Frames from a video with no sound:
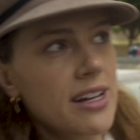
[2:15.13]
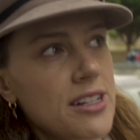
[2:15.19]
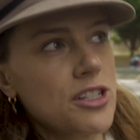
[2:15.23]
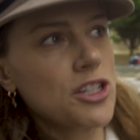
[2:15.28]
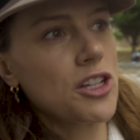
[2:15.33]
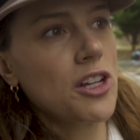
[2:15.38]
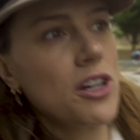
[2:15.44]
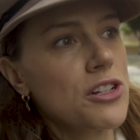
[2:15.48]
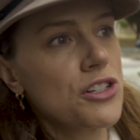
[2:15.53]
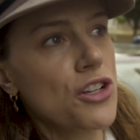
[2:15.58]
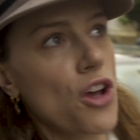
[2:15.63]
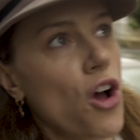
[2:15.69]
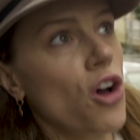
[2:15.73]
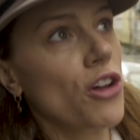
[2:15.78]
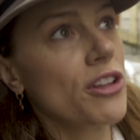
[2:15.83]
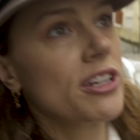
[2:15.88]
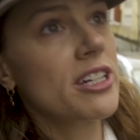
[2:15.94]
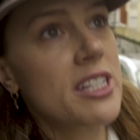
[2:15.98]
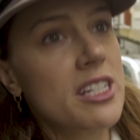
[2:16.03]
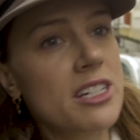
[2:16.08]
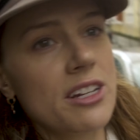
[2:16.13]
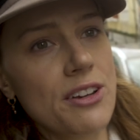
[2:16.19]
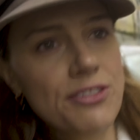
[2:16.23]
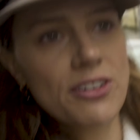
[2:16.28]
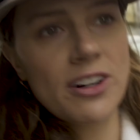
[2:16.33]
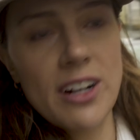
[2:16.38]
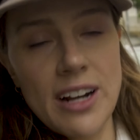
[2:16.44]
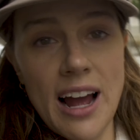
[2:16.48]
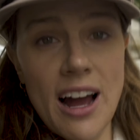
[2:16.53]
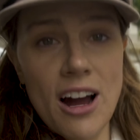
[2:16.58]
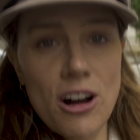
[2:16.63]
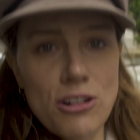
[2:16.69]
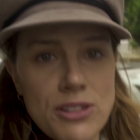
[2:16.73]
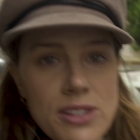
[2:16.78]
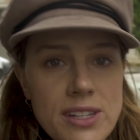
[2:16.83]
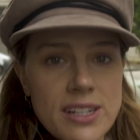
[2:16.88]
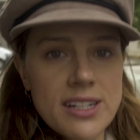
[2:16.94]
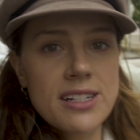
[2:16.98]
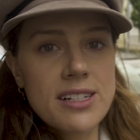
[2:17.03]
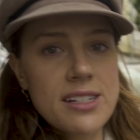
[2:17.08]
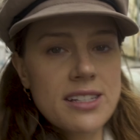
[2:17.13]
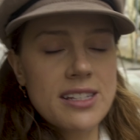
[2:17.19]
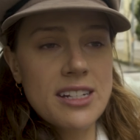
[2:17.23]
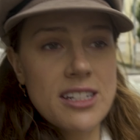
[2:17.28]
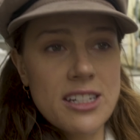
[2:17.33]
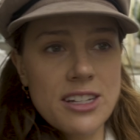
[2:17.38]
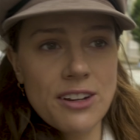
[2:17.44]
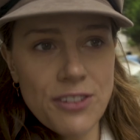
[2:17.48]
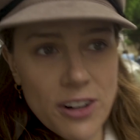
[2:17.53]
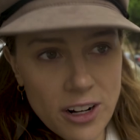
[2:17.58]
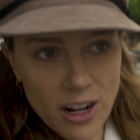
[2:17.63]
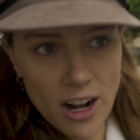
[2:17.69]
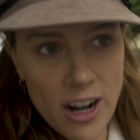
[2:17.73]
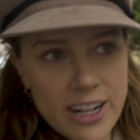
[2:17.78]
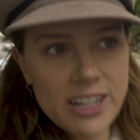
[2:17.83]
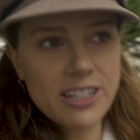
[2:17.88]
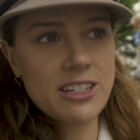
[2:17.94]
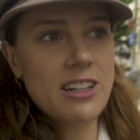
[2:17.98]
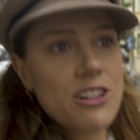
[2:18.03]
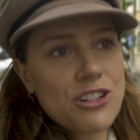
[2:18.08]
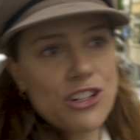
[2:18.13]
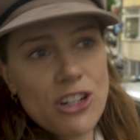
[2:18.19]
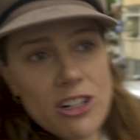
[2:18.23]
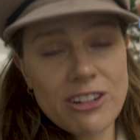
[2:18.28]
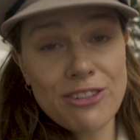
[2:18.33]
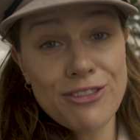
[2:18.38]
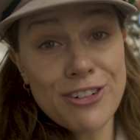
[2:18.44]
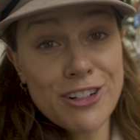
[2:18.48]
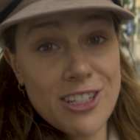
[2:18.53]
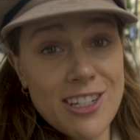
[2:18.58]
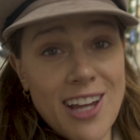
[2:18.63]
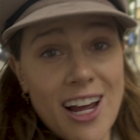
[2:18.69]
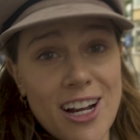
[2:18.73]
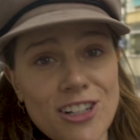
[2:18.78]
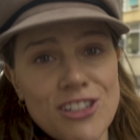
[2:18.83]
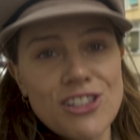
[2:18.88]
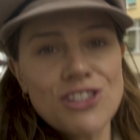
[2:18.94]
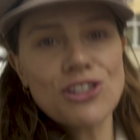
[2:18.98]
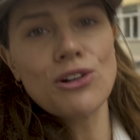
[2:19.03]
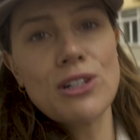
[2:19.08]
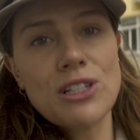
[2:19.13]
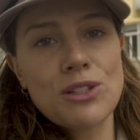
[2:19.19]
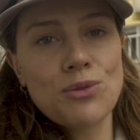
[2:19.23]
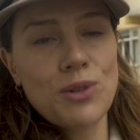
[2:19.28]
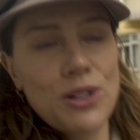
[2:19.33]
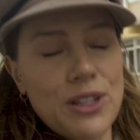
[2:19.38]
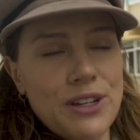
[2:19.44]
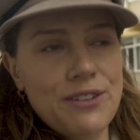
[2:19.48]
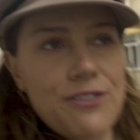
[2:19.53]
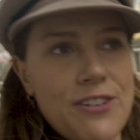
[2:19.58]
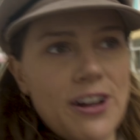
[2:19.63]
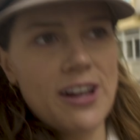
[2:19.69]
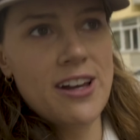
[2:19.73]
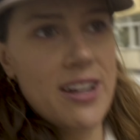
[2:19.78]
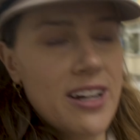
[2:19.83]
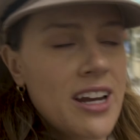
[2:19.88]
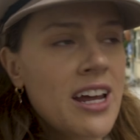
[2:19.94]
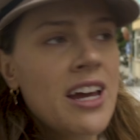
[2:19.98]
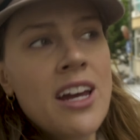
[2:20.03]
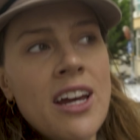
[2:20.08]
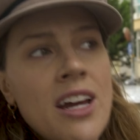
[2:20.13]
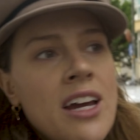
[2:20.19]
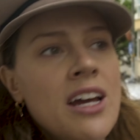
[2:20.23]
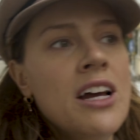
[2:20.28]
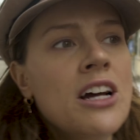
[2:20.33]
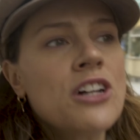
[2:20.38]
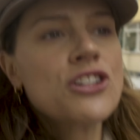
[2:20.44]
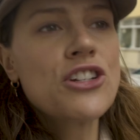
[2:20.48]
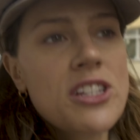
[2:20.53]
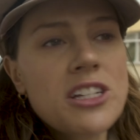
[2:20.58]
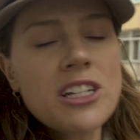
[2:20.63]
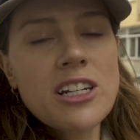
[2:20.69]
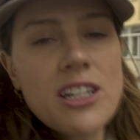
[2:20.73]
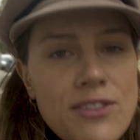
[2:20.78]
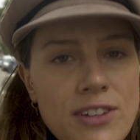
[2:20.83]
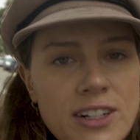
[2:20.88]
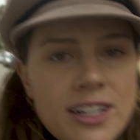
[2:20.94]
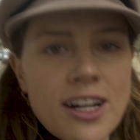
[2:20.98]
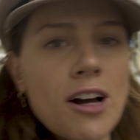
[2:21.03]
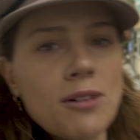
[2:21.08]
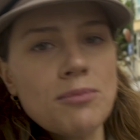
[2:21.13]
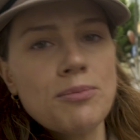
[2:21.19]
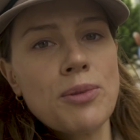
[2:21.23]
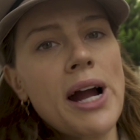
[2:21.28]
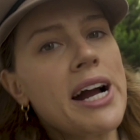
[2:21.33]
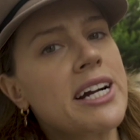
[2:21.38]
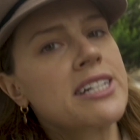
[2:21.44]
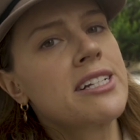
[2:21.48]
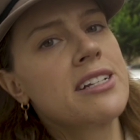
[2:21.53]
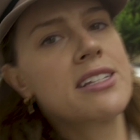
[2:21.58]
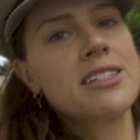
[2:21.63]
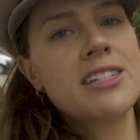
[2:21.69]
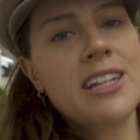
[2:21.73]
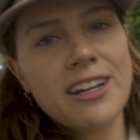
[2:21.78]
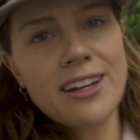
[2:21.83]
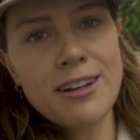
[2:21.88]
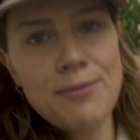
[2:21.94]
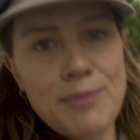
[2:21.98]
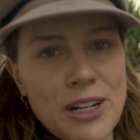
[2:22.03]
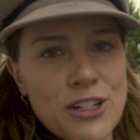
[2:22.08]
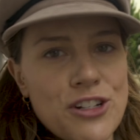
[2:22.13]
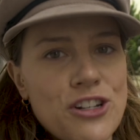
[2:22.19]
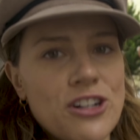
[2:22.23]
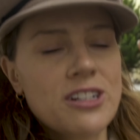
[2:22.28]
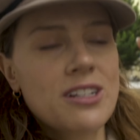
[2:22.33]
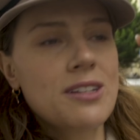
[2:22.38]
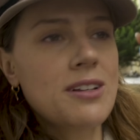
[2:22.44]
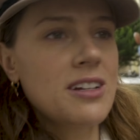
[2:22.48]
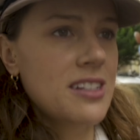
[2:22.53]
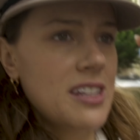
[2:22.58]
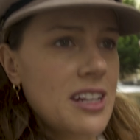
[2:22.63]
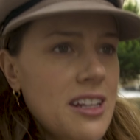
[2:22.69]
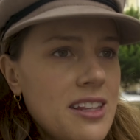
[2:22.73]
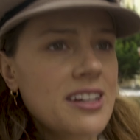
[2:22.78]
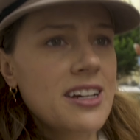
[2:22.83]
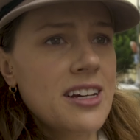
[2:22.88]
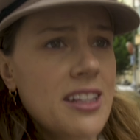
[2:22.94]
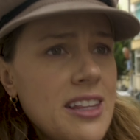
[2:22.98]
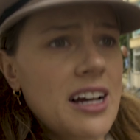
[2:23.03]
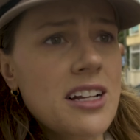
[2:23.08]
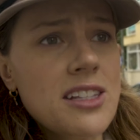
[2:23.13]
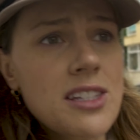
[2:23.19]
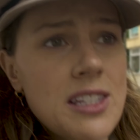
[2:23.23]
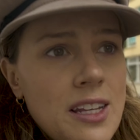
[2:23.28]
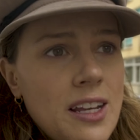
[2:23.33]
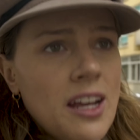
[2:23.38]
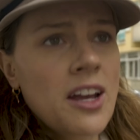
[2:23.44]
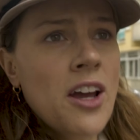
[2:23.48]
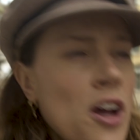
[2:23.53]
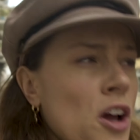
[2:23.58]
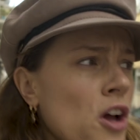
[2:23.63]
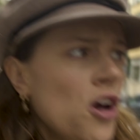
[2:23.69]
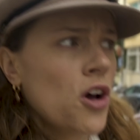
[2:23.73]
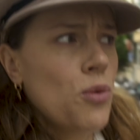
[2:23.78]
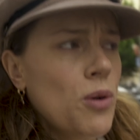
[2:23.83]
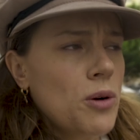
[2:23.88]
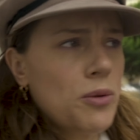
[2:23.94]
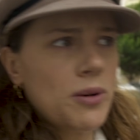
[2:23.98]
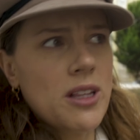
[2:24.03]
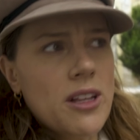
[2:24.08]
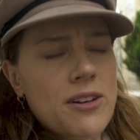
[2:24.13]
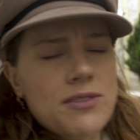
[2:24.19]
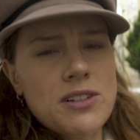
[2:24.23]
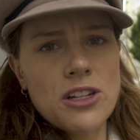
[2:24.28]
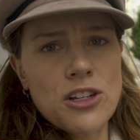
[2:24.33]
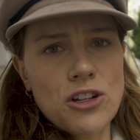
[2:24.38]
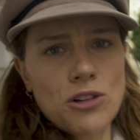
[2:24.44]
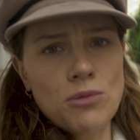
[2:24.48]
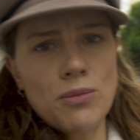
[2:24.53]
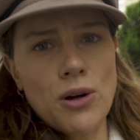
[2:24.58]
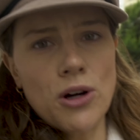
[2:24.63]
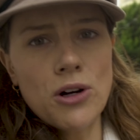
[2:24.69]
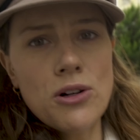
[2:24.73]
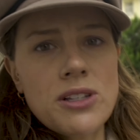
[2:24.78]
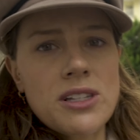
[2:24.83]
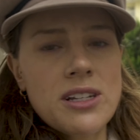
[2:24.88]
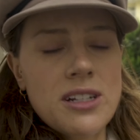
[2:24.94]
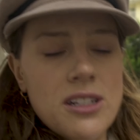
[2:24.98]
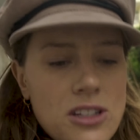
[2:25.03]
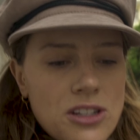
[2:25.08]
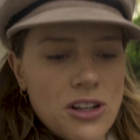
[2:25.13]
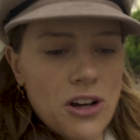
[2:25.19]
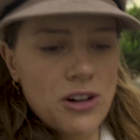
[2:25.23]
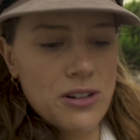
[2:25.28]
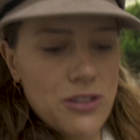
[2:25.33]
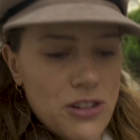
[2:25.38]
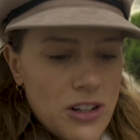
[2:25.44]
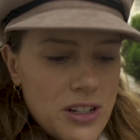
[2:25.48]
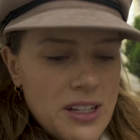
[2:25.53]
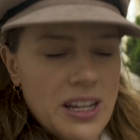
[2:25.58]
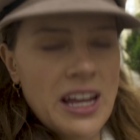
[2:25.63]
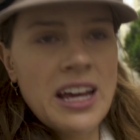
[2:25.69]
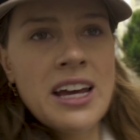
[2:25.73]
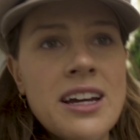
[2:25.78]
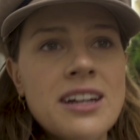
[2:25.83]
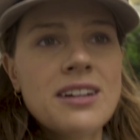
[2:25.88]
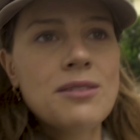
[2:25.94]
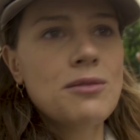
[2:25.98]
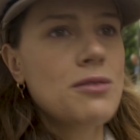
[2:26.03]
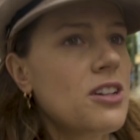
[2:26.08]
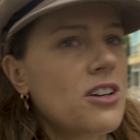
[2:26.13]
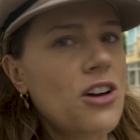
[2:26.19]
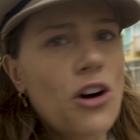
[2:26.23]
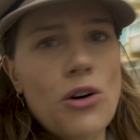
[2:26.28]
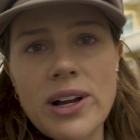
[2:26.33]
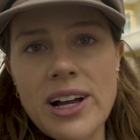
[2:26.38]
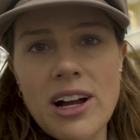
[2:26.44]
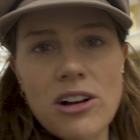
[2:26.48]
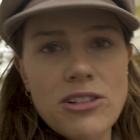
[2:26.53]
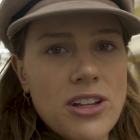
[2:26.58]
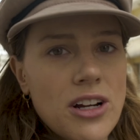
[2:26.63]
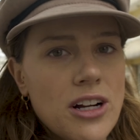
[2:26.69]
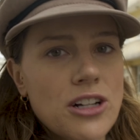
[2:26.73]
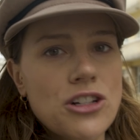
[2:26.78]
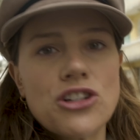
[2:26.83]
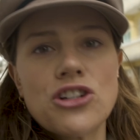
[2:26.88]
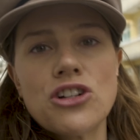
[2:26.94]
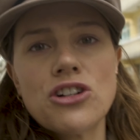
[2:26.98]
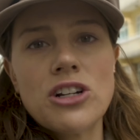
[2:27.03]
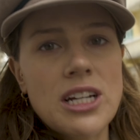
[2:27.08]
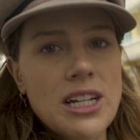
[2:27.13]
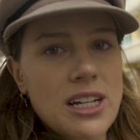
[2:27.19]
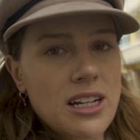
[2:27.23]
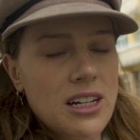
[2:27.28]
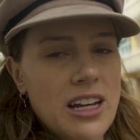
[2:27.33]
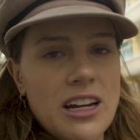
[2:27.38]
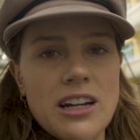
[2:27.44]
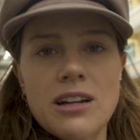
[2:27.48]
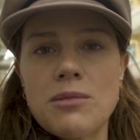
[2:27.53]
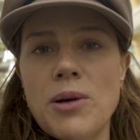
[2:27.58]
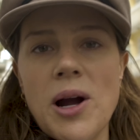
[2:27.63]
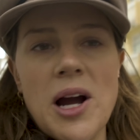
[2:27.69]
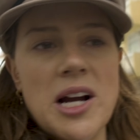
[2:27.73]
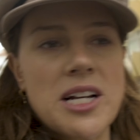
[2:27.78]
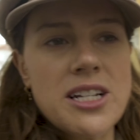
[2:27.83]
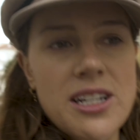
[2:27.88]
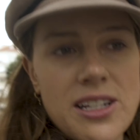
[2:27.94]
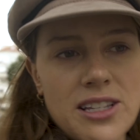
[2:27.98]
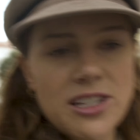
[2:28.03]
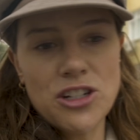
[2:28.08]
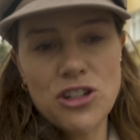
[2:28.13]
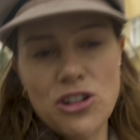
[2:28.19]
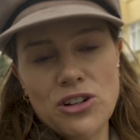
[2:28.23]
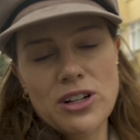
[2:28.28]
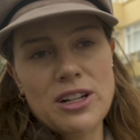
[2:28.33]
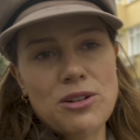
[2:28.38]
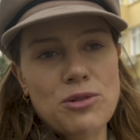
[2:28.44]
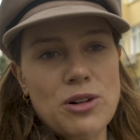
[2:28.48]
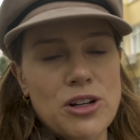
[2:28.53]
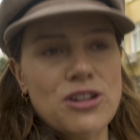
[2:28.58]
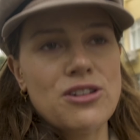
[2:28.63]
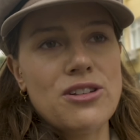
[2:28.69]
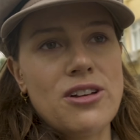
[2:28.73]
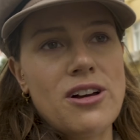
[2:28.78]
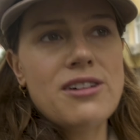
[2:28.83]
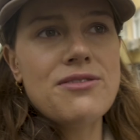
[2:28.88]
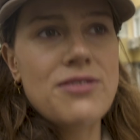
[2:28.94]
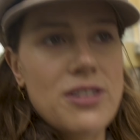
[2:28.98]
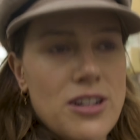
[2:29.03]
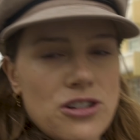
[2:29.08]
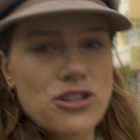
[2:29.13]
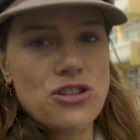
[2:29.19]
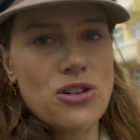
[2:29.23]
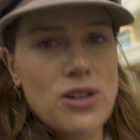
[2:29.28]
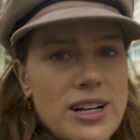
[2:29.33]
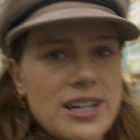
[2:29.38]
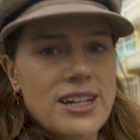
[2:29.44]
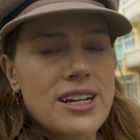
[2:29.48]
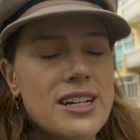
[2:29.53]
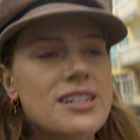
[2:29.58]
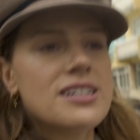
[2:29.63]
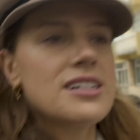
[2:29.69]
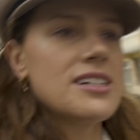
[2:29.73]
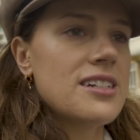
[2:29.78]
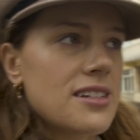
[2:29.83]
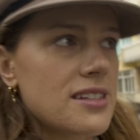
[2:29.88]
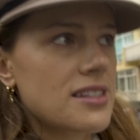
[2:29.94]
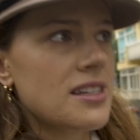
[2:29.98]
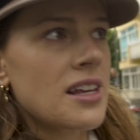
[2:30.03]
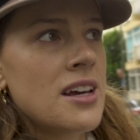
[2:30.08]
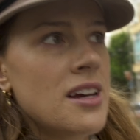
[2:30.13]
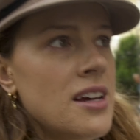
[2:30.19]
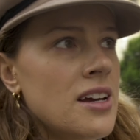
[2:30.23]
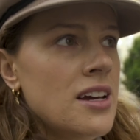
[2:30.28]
is there's all these different houses and different architecture and different styles, so it's really fun just to even come practice taking pictures, because I think that's what we love to do most. And so just going out there and shooting and getting practice and doing what you love and enjoying it is